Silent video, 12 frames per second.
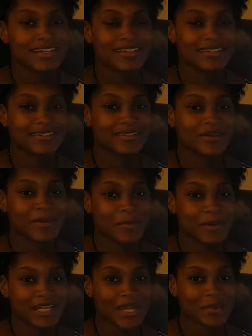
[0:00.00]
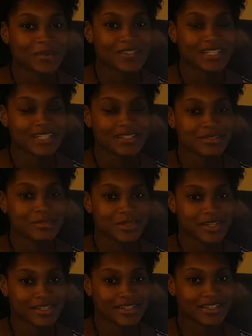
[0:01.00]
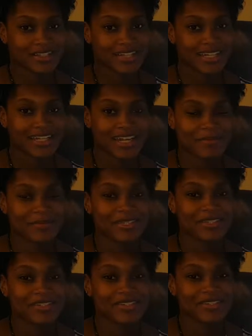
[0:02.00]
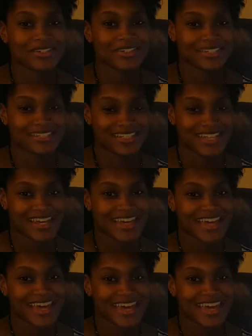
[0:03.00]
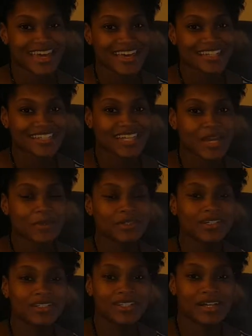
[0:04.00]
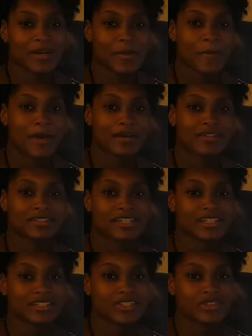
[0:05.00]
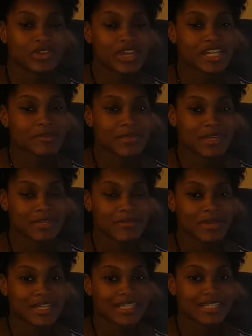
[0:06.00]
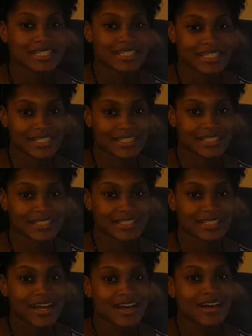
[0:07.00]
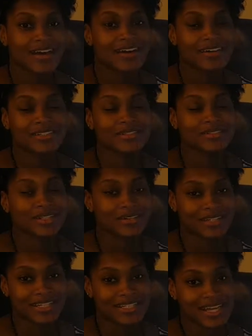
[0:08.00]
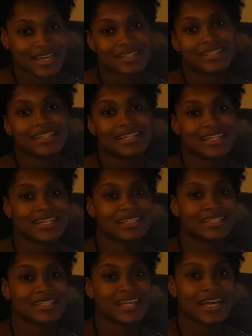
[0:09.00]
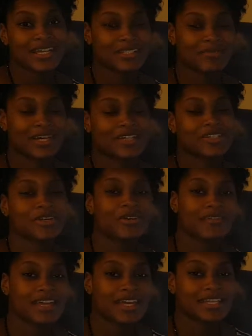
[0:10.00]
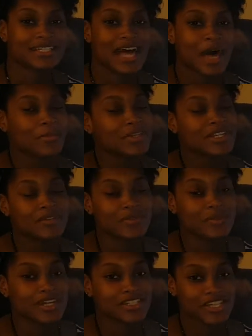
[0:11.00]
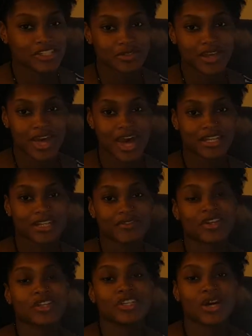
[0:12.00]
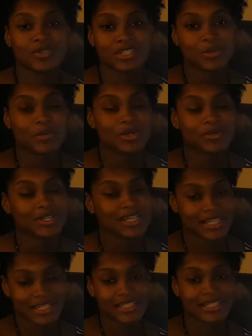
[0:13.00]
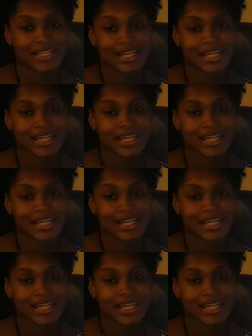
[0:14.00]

Hello, my name is Denise Walker, and I'll be your instructor today. Today we're going to talk about sexually transmitted diseases, also known as STDs. So by show of hands, how many of you are sexually active or know someone who is?